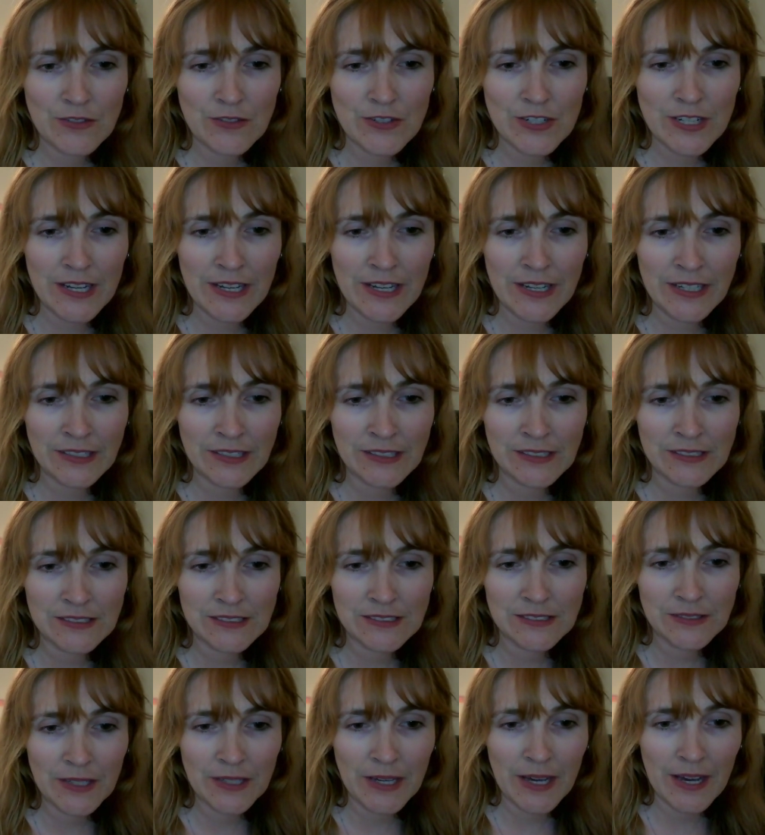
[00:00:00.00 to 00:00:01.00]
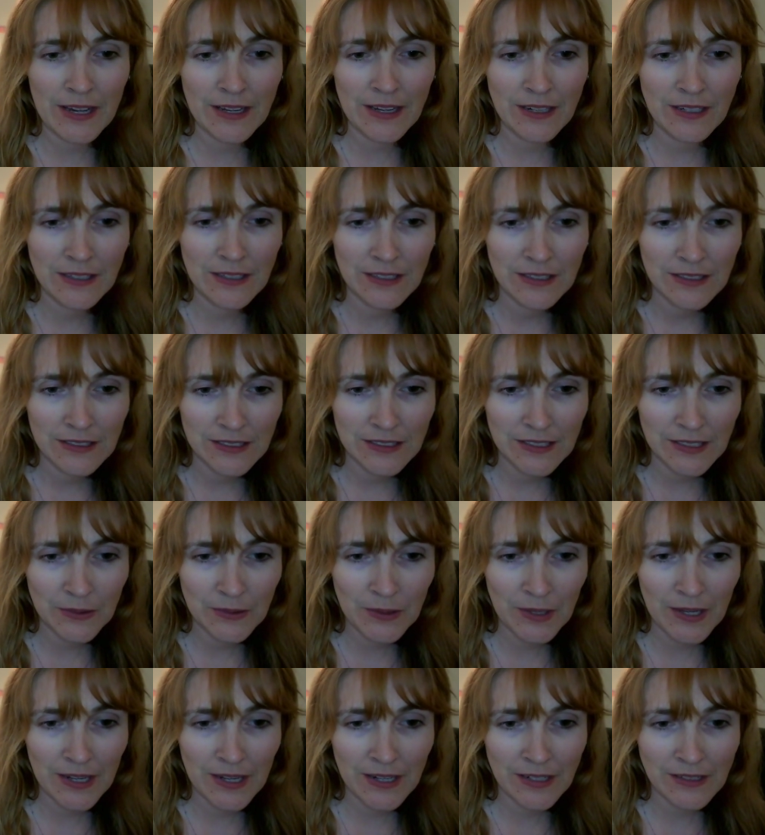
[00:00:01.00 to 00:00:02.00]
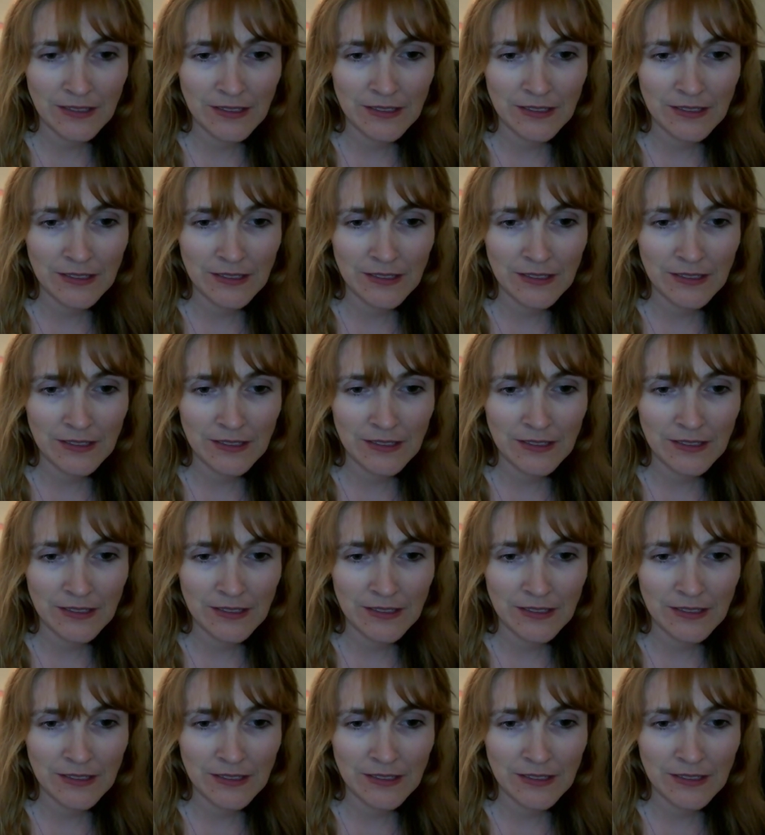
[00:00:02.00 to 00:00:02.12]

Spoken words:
child, okay, okay.